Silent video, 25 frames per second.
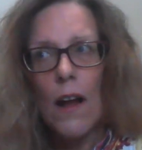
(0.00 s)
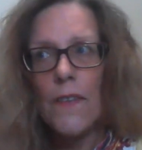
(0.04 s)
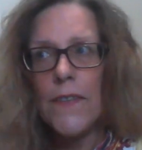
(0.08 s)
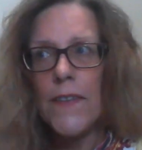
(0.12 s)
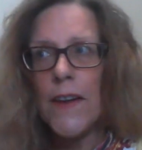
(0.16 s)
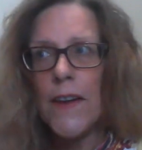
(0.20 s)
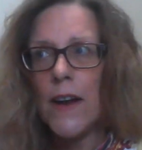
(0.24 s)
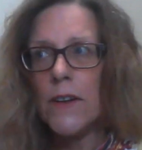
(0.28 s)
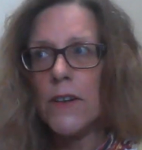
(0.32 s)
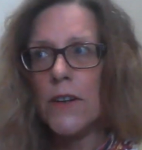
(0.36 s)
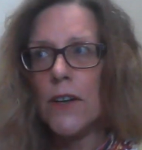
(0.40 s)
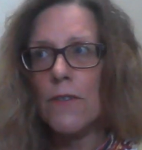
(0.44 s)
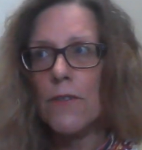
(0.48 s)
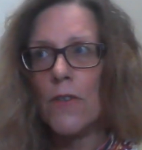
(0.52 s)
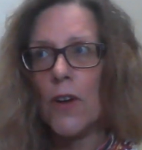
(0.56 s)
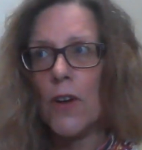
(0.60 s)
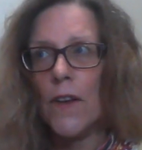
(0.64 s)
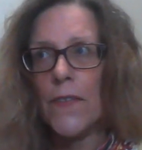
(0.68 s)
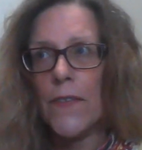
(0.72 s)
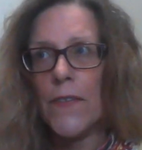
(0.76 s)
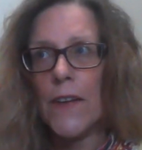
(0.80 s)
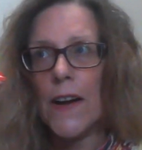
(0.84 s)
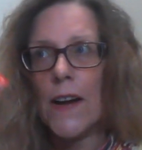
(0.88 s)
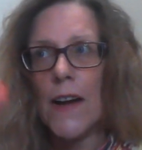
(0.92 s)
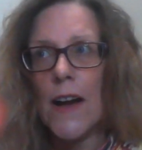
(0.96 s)
Then you've
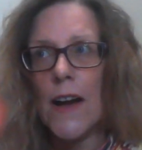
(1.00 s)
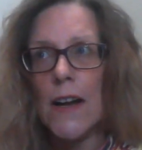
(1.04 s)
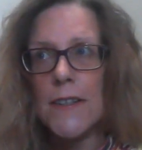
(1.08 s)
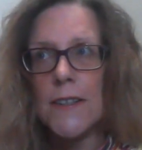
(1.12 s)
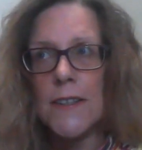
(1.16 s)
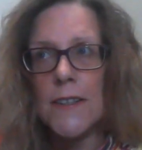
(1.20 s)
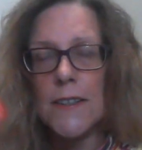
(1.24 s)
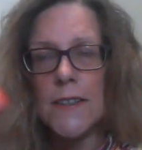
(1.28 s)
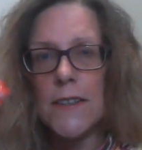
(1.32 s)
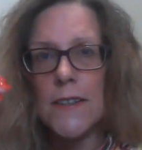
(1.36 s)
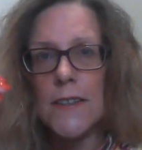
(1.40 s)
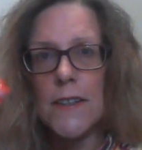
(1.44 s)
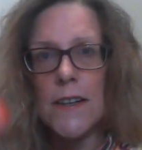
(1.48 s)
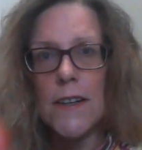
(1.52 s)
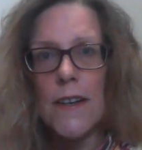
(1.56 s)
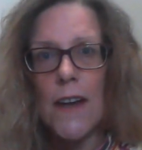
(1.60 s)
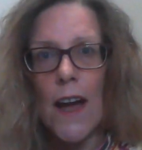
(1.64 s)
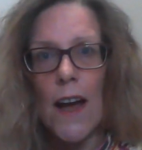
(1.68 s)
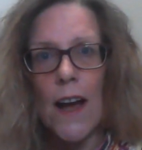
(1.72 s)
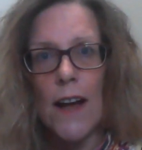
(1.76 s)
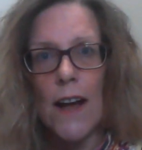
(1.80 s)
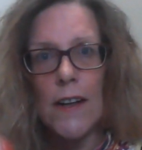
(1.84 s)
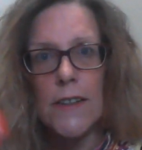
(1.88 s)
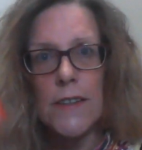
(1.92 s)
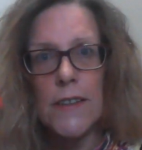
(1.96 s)
got the cousins, the
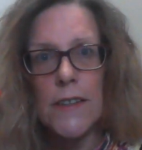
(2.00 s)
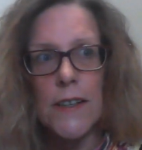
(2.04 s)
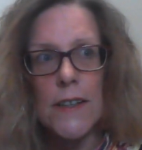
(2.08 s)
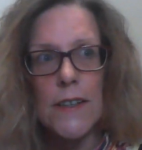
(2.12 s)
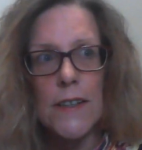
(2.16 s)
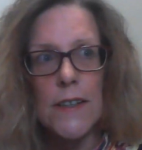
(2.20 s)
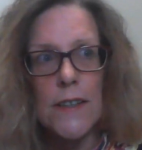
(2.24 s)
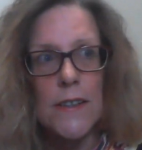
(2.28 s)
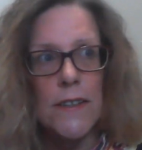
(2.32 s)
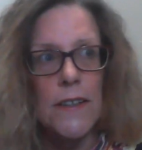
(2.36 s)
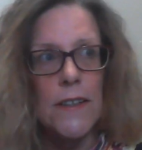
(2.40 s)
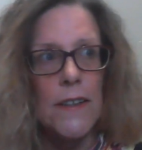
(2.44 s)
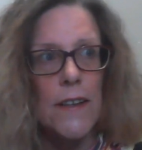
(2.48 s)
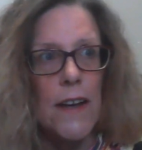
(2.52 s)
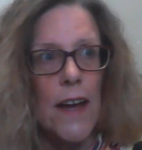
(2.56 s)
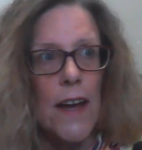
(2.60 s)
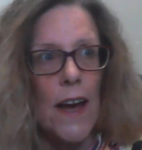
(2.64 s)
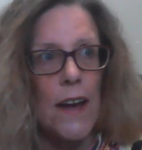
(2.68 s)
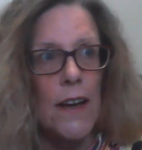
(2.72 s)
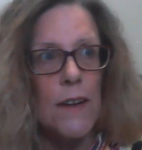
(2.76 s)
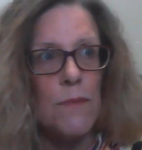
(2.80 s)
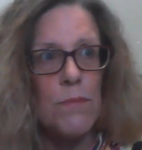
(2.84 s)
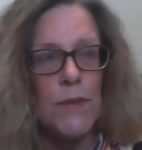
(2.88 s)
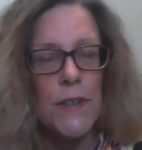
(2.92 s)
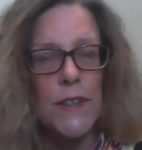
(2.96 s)
aunties, the
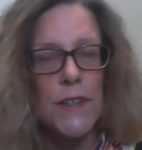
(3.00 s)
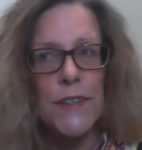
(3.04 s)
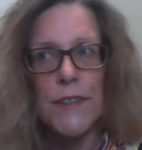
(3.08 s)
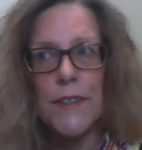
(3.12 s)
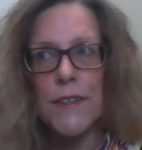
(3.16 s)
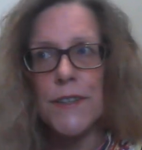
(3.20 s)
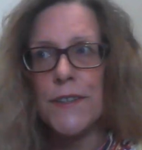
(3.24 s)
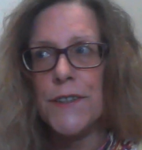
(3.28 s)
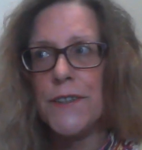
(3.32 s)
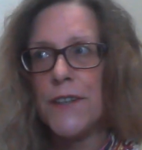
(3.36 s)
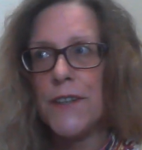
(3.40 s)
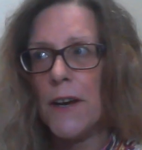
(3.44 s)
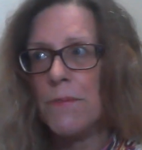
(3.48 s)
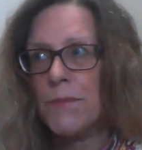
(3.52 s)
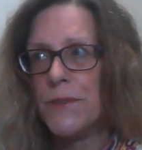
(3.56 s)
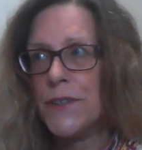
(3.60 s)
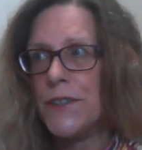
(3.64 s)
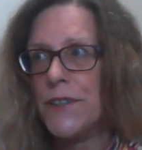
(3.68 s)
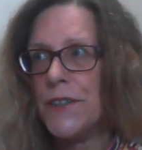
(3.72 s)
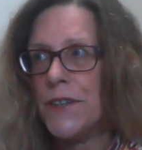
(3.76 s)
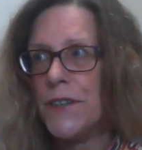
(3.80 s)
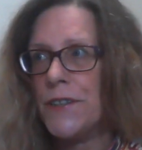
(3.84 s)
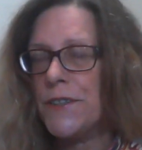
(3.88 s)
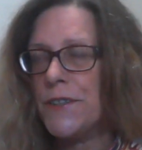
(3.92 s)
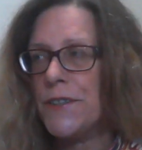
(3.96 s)
neighbours, the
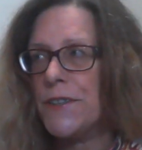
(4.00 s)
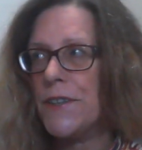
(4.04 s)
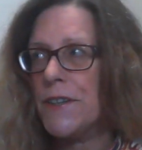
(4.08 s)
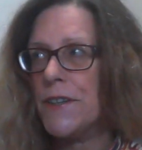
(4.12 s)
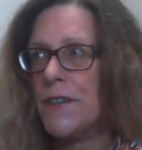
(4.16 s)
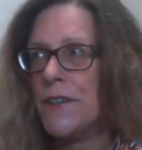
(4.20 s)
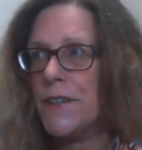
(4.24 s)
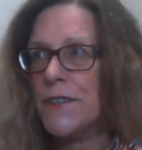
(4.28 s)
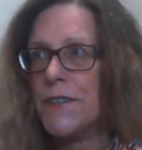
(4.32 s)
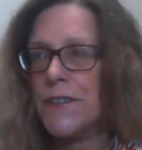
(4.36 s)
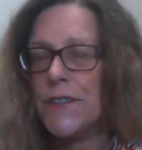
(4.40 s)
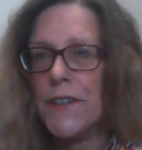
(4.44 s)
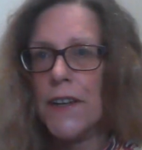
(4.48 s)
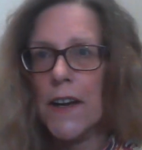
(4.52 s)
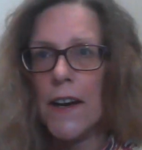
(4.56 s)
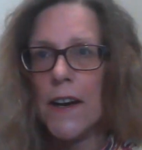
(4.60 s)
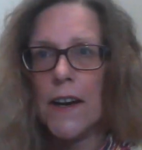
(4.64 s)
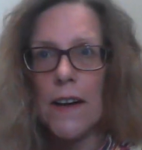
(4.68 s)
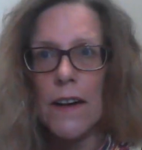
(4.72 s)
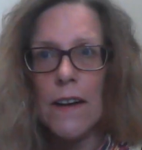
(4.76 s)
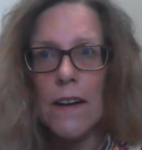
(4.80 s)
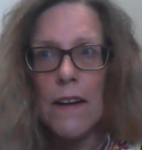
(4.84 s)
stepsisters, the...